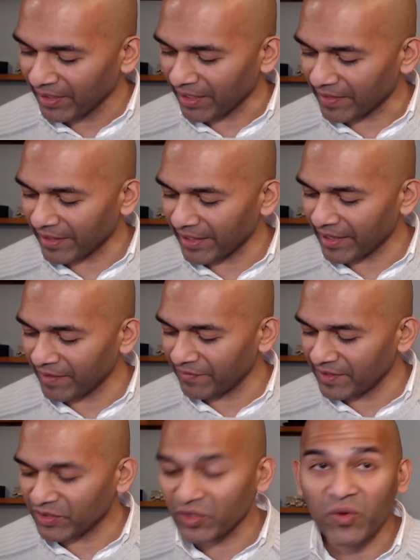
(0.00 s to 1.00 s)
And then I have
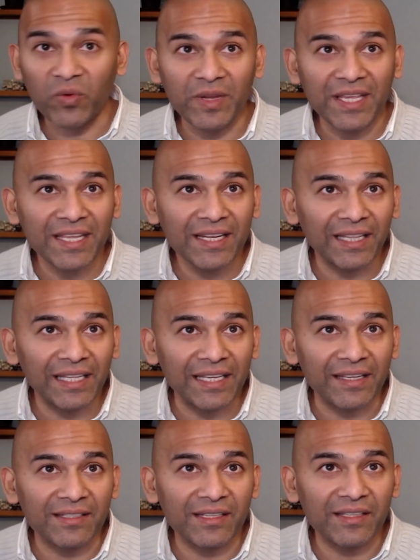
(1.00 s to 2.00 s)
these green
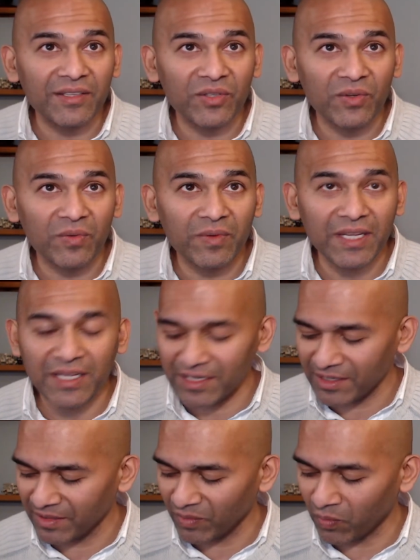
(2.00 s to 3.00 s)
leads, and these
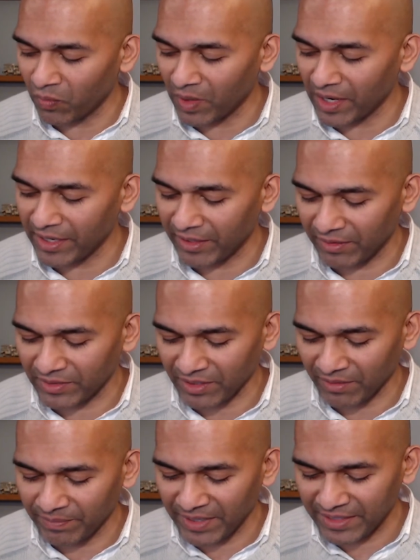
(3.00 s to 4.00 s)
green wires
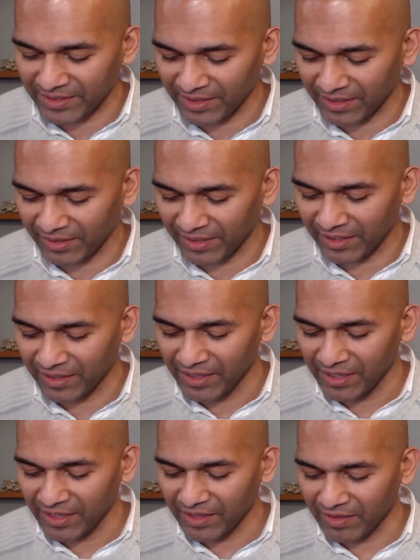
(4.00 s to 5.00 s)
are basically
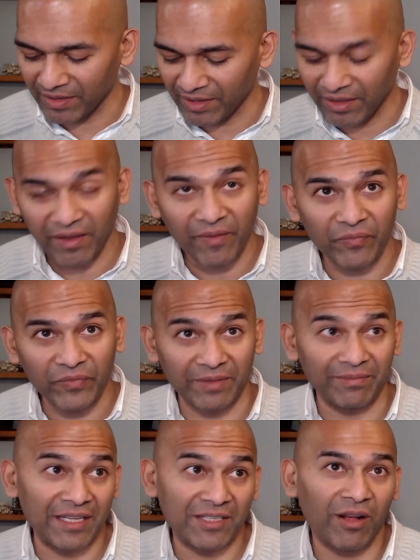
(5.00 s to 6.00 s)

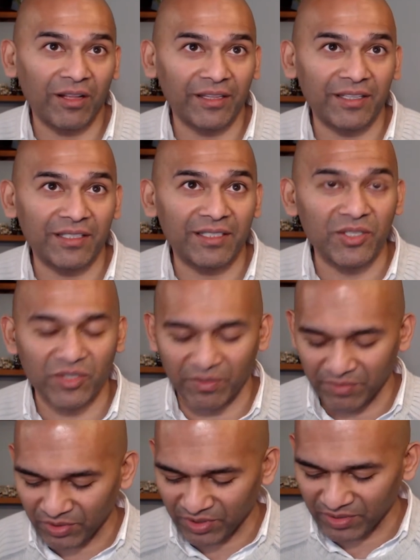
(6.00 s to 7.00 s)
let's call it the
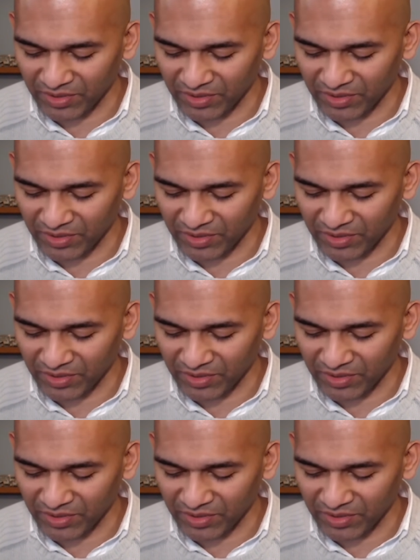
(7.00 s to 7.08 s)
distribution.